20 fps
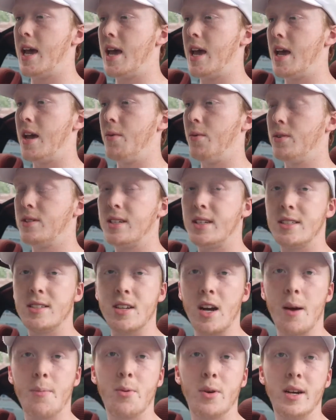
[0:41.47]
And once it gets
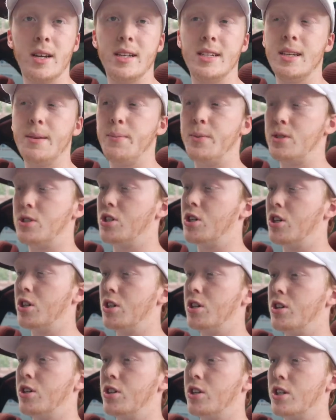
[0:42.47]
to operating
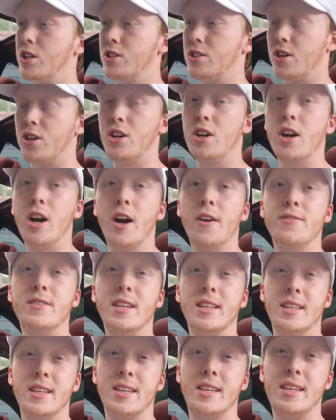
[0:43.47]
temperature, you're gonna turn it off,
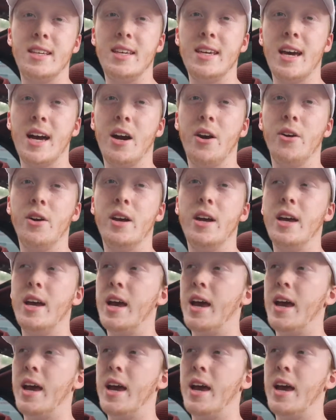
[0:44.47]
take the key out,